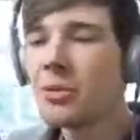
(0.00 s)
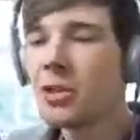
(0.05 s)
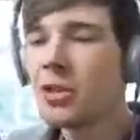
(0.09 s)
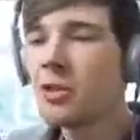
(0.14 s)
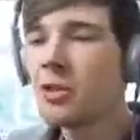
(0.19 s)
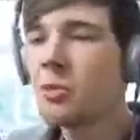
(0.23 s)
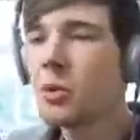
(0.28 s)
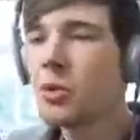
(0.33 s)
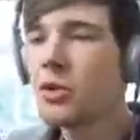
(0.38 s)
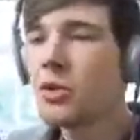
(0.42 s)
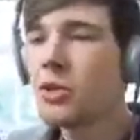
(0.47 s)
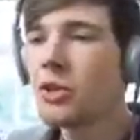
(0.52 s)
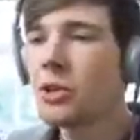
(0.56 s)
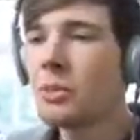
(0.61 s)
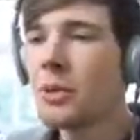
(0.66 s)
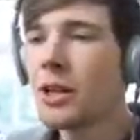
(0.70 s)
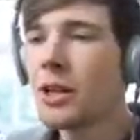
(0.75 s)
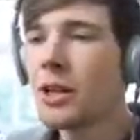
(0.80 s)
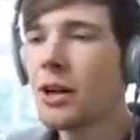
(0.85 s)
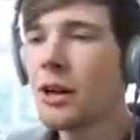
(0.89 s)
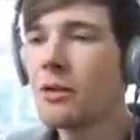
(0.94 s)
She just wants
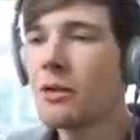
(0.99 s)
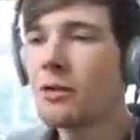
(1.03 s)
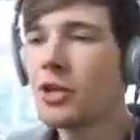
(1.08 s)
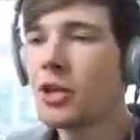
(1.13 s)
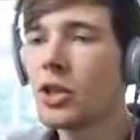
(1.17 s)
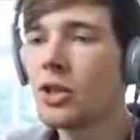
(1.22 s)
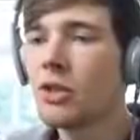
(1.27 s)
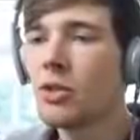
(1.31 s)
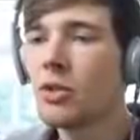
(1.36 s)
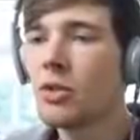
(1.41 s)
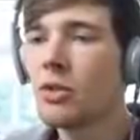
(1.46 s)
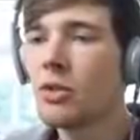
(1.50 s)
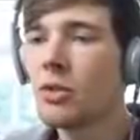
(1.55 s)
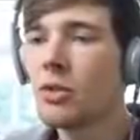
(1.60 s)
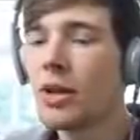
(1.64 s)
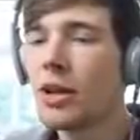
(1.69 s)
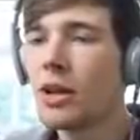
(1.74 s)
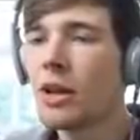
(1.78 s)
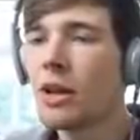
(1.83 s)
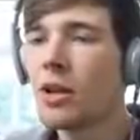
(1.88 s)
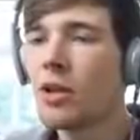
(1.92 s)
to be loved. She's not
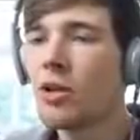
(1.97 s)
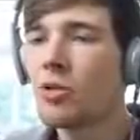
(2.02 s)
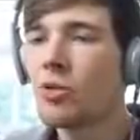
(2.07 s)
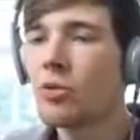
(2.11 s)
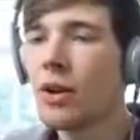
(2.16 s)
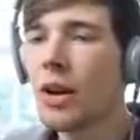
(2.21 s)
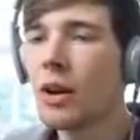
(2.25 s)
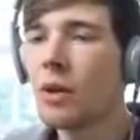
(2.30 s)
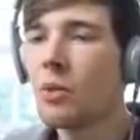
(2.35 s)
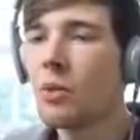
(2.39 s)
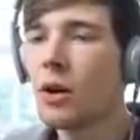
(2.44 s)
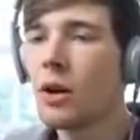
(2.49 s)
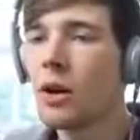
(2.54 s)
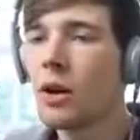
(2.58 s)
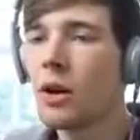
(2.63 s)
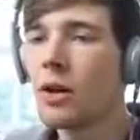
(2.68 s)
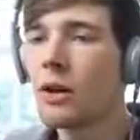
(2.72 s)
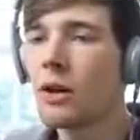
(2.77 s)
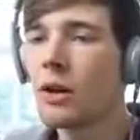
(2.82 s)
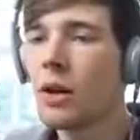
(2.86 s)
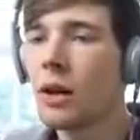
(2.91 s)
doing great
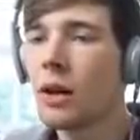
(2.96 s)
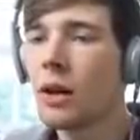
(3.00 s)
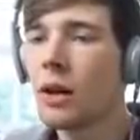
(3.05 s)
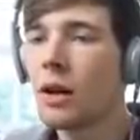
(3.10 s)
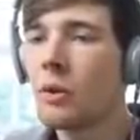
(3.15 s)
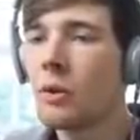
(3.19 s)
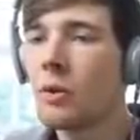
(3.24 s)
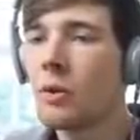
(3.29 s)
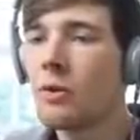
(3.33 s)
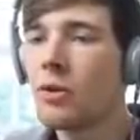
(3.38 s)
work uh,